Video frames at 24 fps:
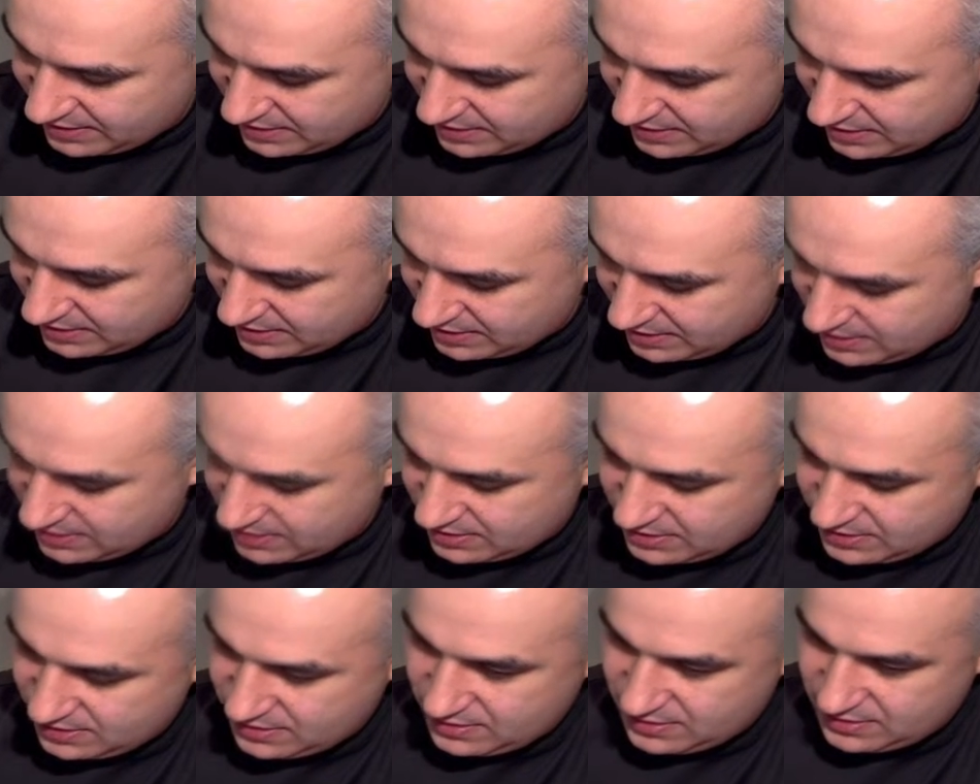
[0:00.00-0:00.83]

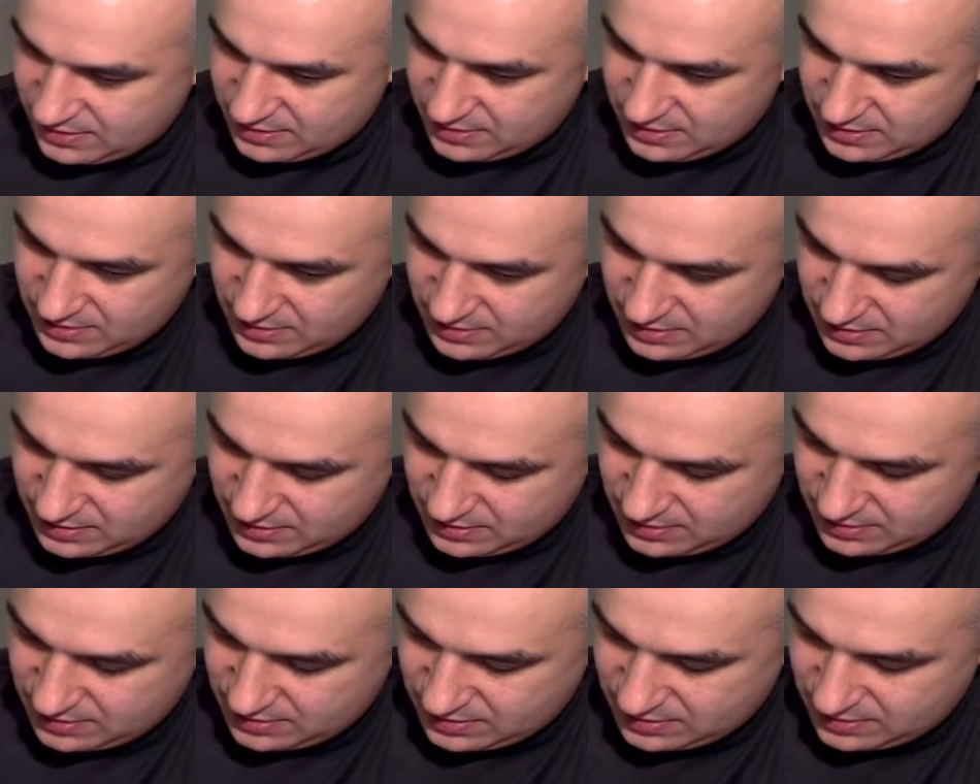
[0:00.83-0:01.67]

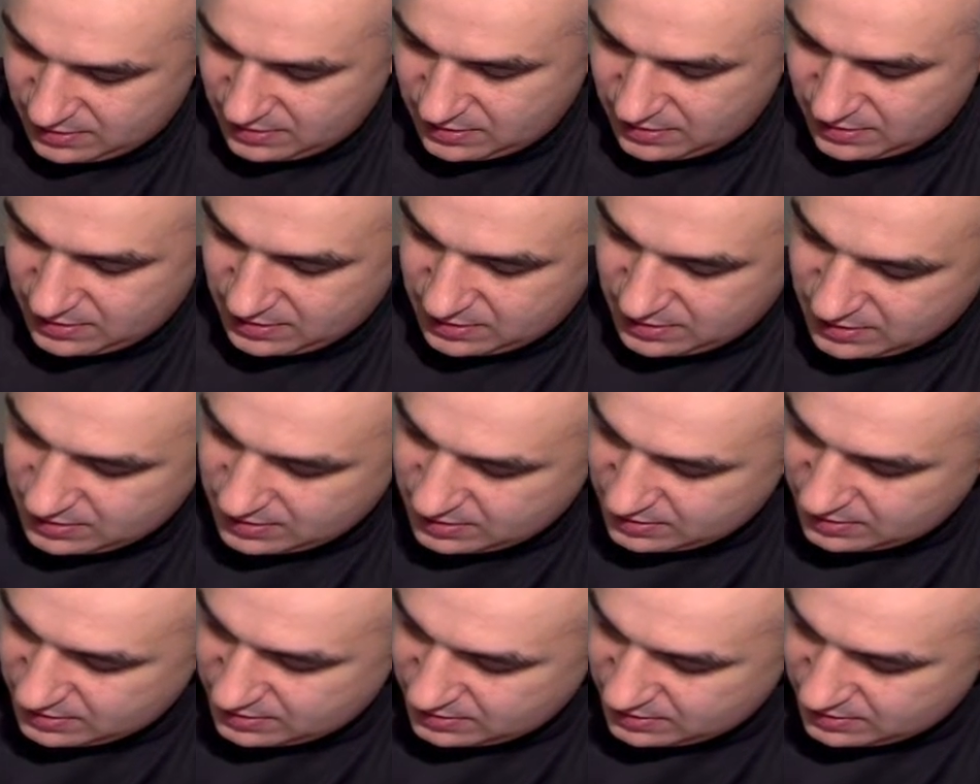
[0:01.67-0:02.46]
[no speech]